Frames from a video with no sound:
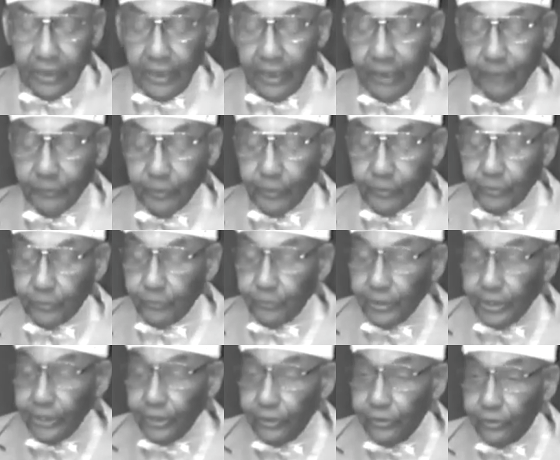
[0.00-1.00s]
I'm going to
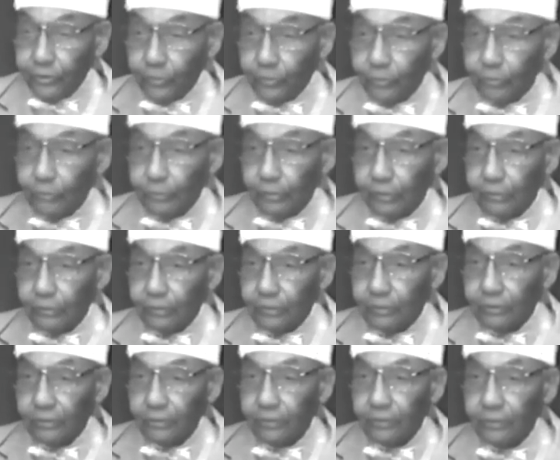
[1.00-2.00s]
read you
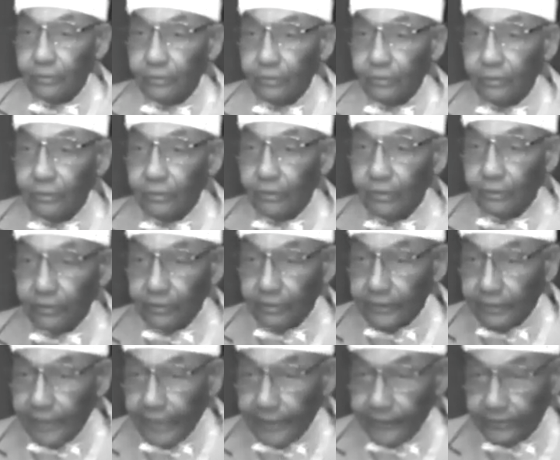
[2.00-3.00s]
a
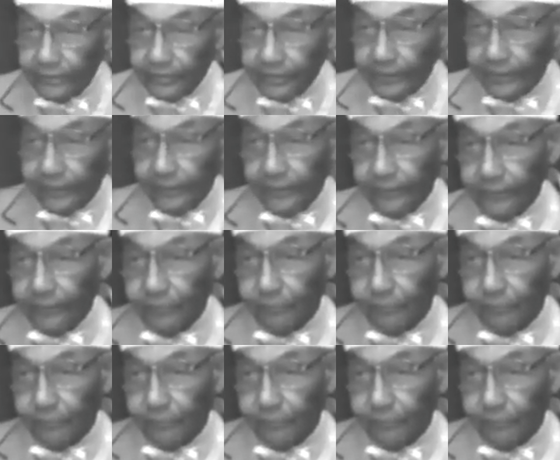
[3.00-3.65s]
lot here